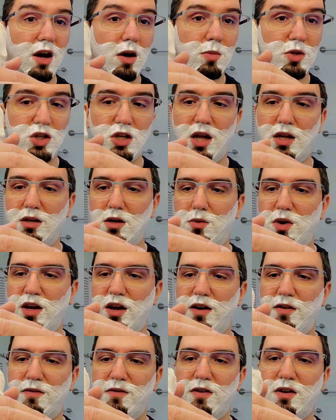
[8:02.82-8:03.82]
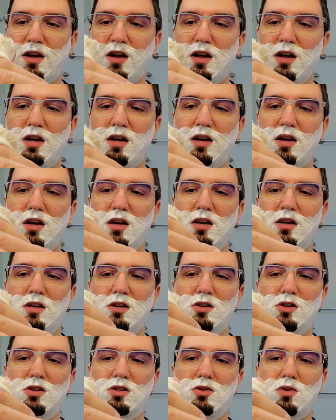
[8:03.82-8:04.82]
how much lather we have,
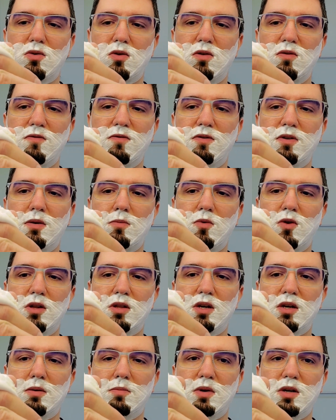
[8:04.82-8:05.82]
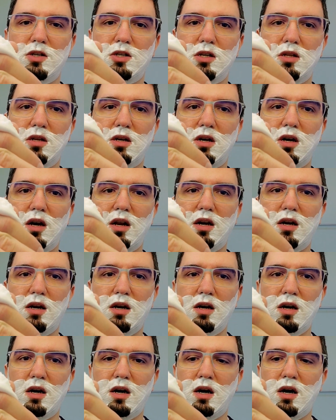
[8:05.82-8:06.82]
just to confirm what I mentioned
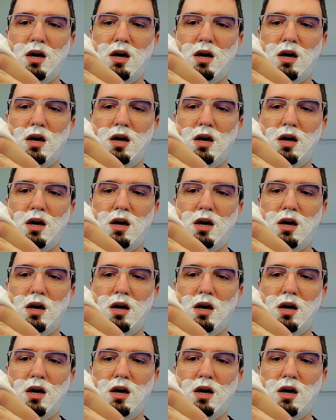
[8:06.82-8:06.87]
earlier.